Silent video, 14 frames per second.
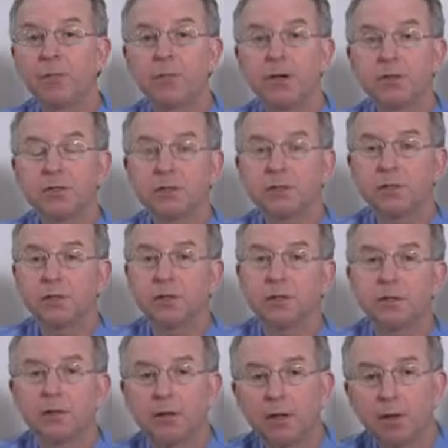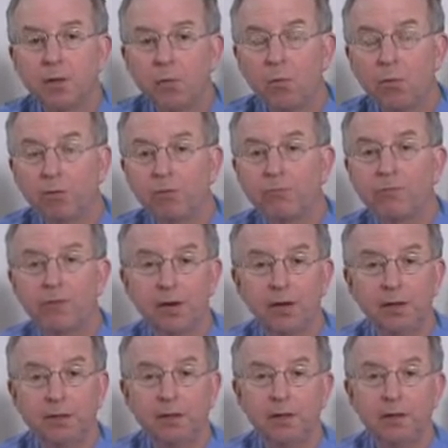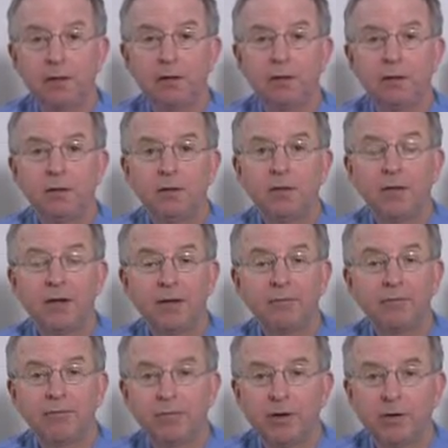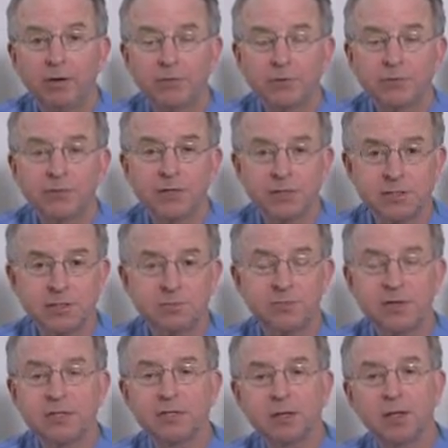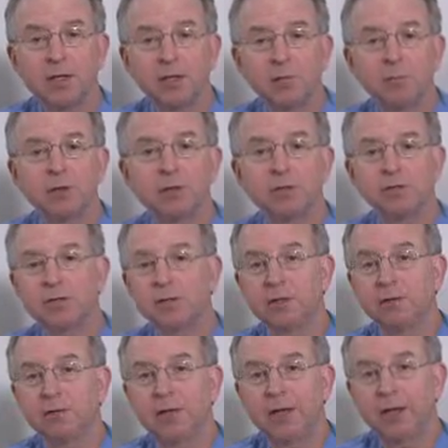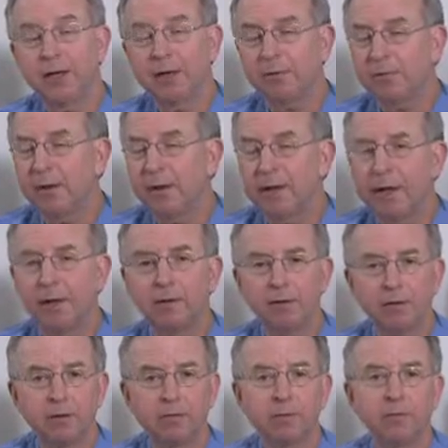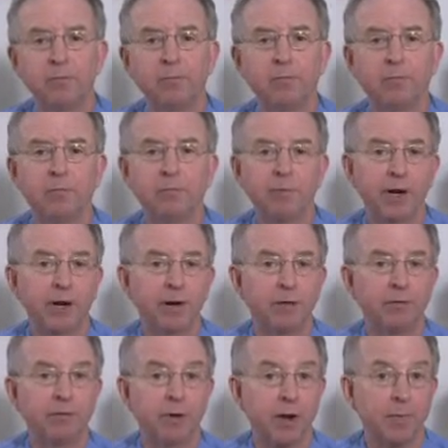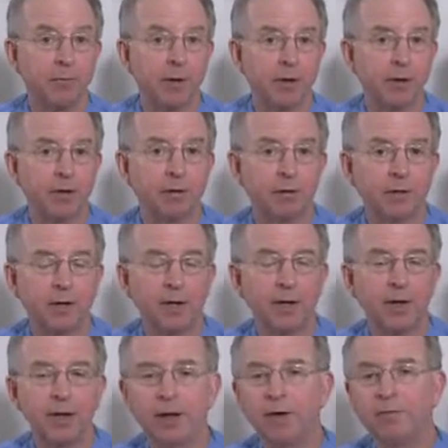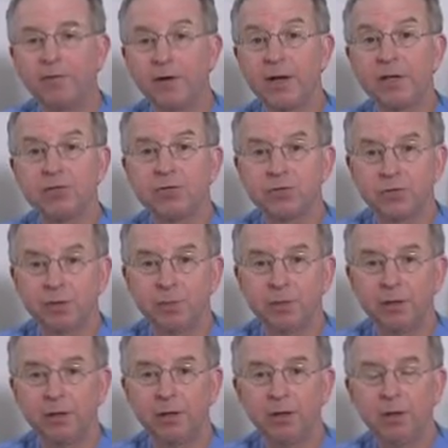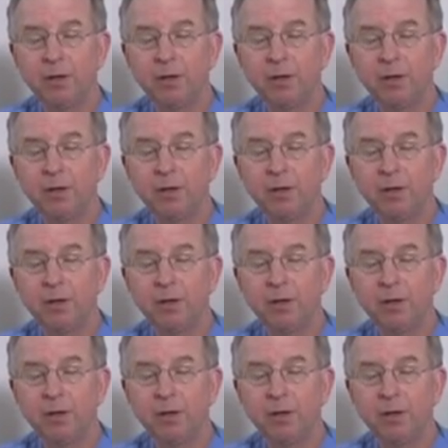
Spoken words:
of patients that were afraid to have their varicose veins investigated because they had an aunt, uncle, parent, grandparent that had a vein stripping,